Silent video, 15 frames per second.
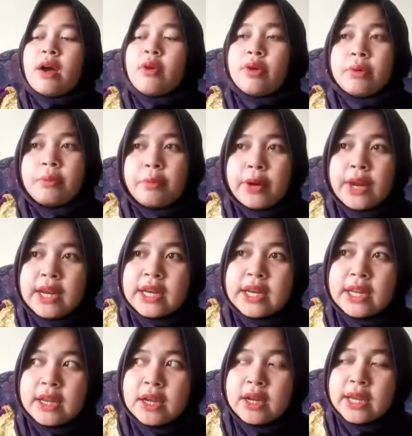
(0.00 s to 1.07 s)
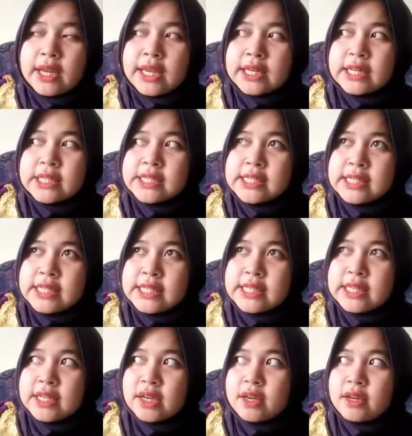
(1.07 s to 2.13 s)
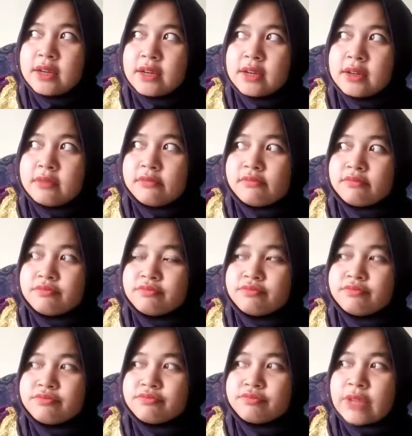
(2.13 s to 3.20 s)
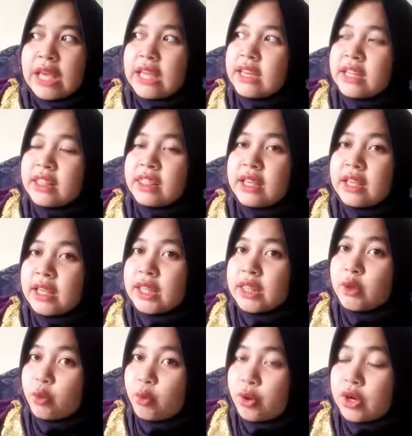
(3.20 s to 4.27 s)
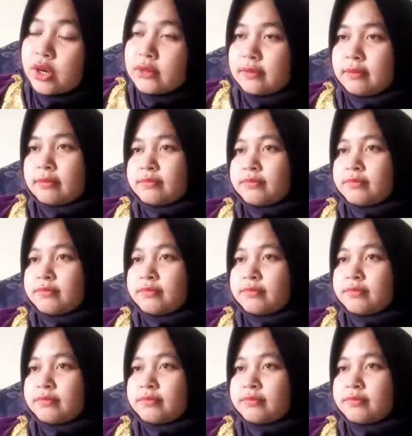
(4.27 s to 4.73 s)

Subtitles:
our brain can see anything in the world.